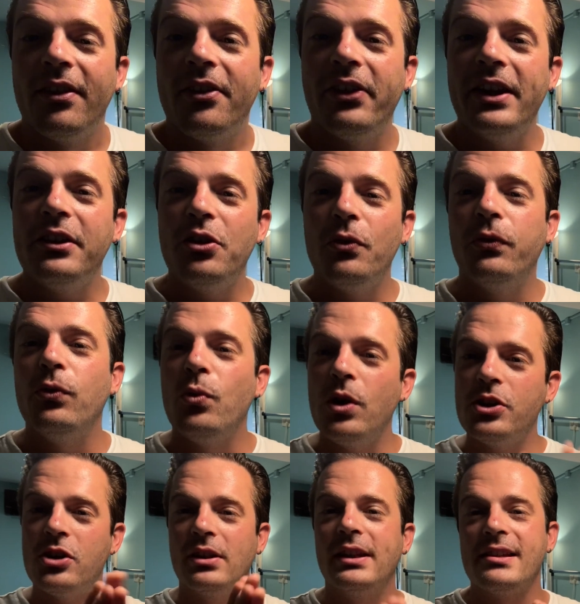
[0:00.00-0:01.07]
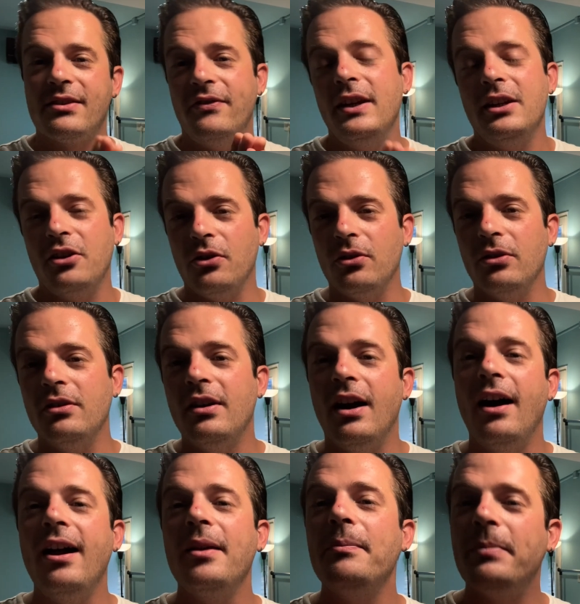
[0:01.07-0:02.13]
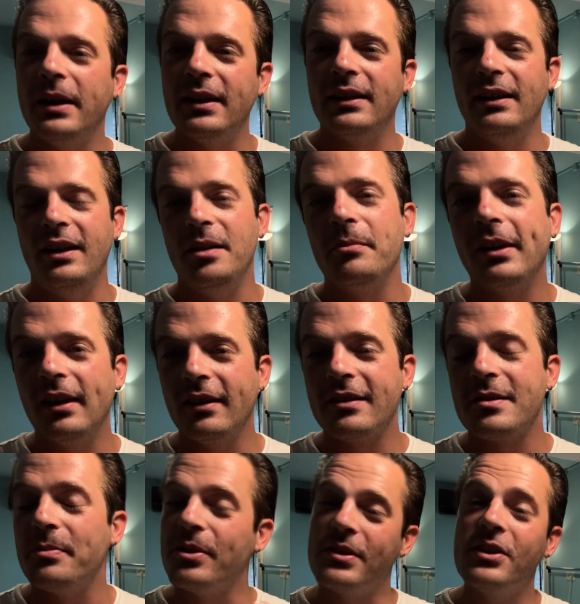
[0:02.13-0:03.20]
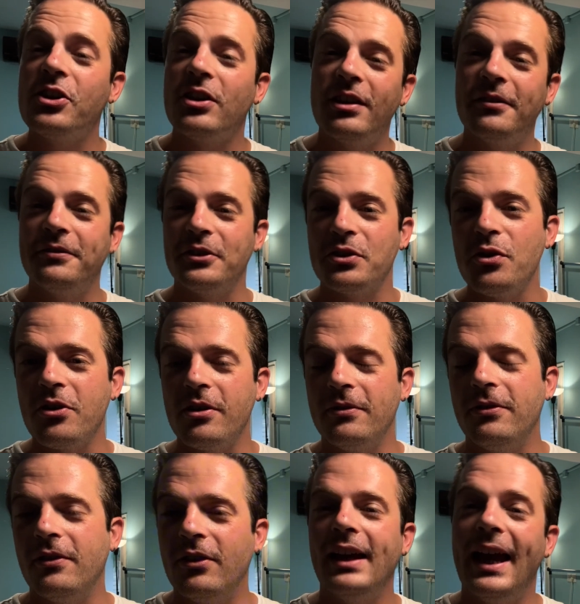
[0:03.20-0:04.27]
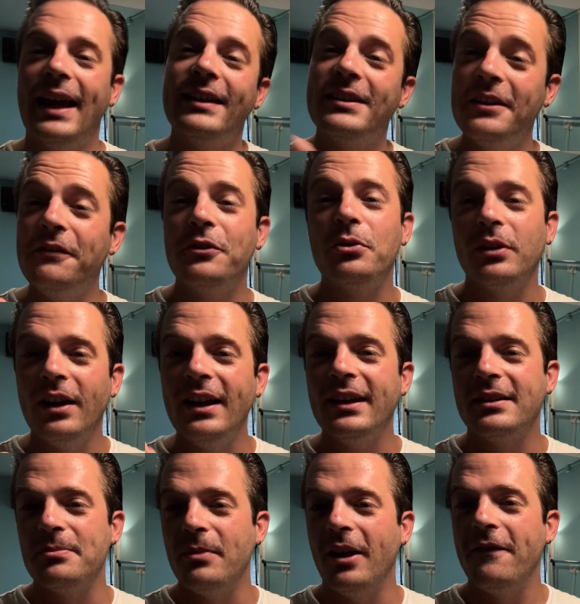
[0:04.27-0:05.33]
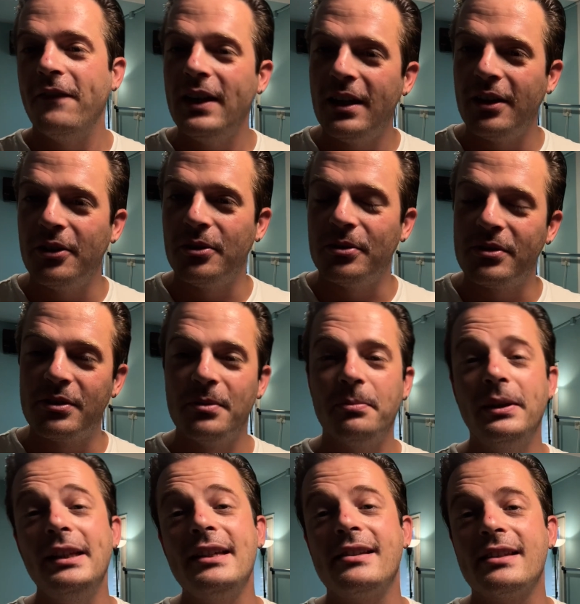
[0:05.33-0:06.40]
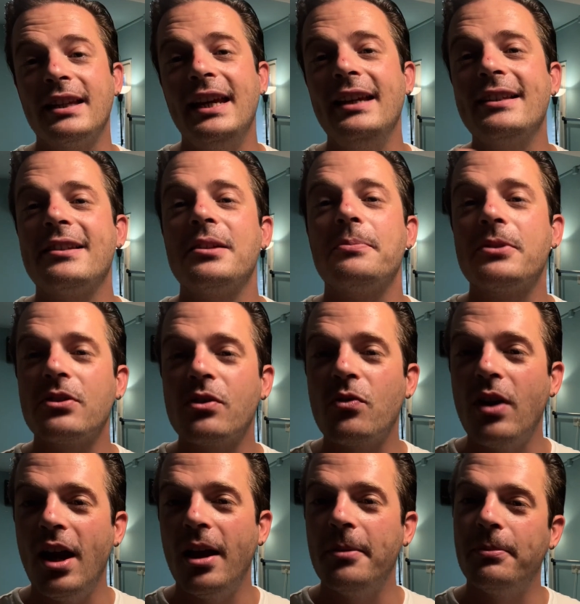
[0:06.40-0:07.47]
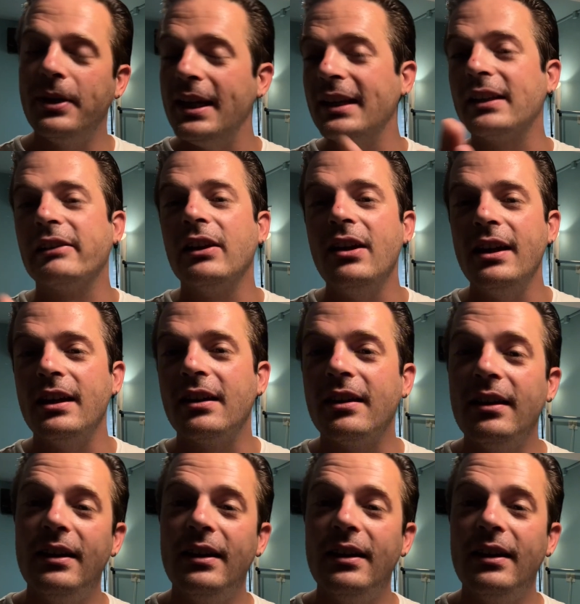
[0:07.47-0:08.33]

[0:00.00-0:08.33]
Thank you for watching this video. I'm Liam Keks, musician and photographer, and if you liked my videos, please hit subscribe, hit like,